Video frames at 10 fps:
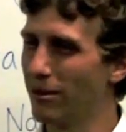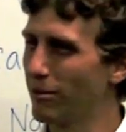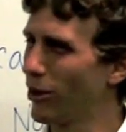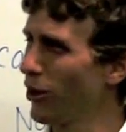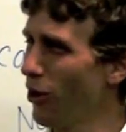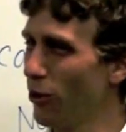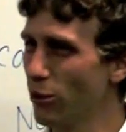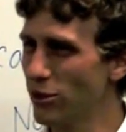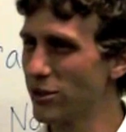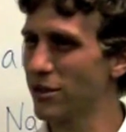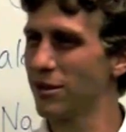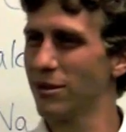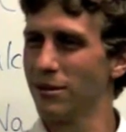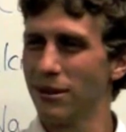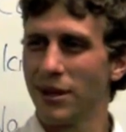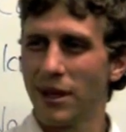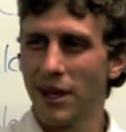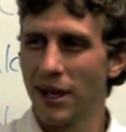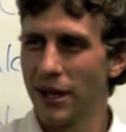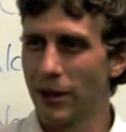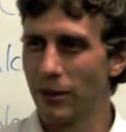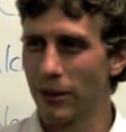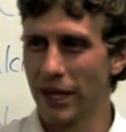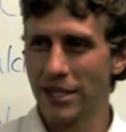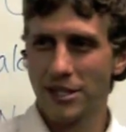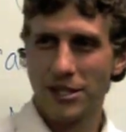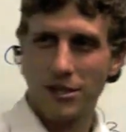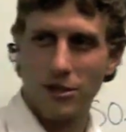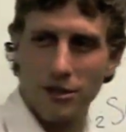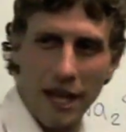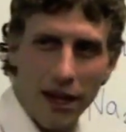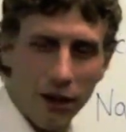Close. Let's take a